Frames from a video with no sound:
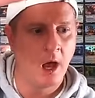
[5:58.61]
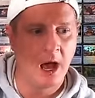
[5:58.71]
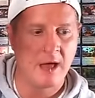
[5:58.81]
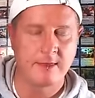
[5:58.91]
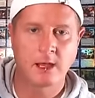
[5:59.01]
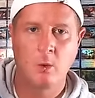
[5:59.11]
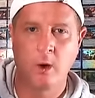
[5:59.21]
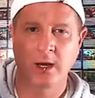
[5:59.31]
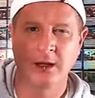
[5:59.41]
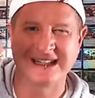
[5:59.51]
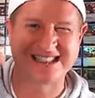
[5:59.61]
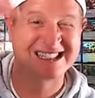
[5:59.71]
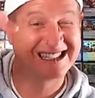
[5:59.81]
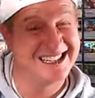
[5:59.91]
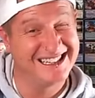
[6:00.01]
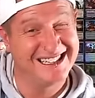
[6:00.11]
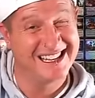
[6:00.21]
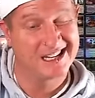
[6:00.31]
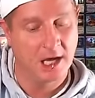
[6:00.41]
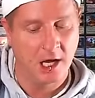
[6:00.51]
I think I want it like slightly
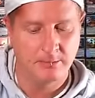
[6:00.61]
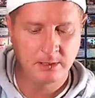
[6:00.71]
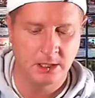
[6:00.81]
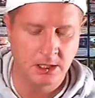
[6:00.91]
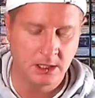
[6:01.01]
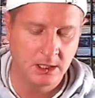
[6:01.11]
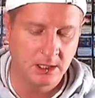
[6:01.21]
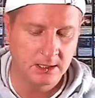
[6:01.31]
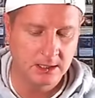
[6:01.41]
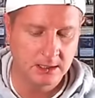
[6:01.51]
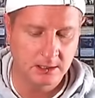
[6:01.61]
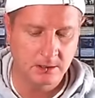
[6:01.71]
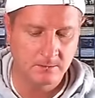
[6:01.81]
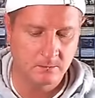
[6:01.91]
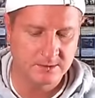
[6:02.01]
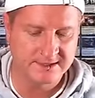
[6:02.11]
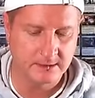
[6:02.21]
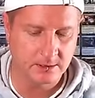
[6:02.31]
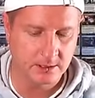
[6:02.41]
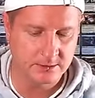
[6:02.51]
like up. You know, we'll see how
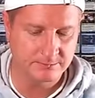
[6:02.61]
it goes.